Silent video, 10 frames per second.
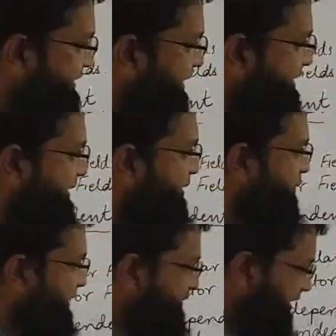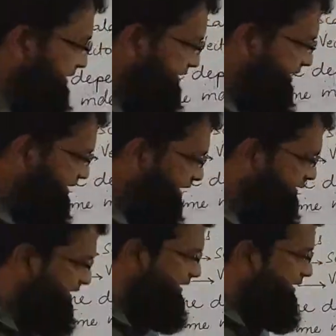discussing the units, we are just
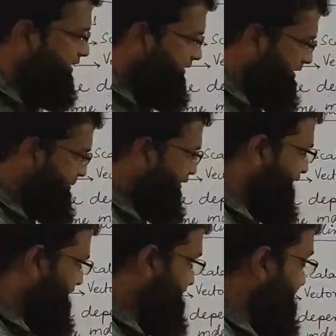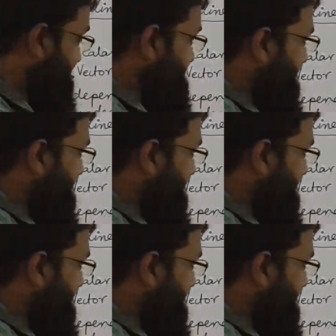discussing the concept of fields here.